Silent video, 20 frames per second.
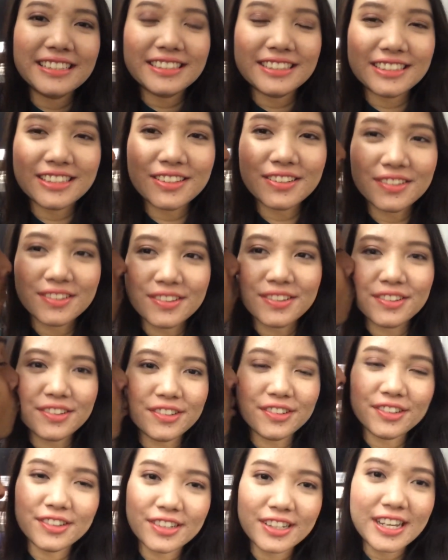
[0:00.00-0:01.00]

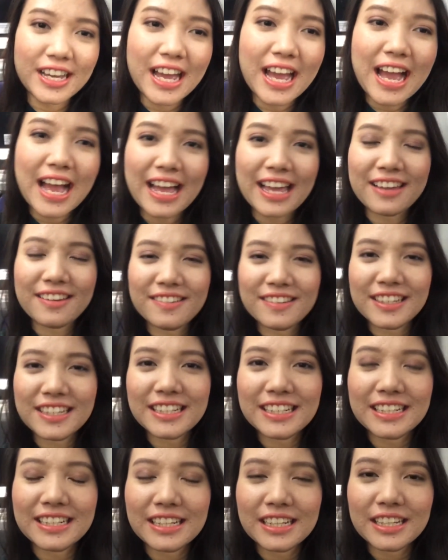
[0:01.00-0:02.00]
So I
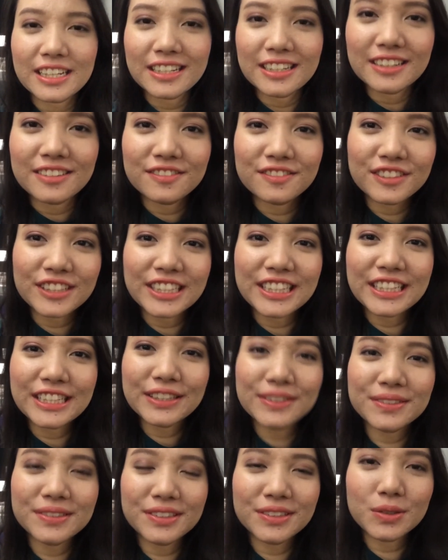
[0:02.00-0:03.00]
will
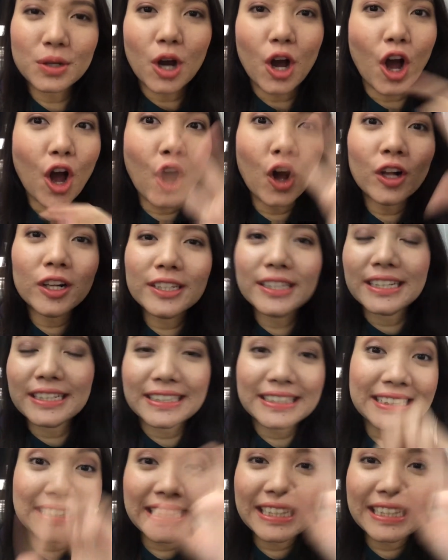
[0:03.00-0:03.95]
video you all the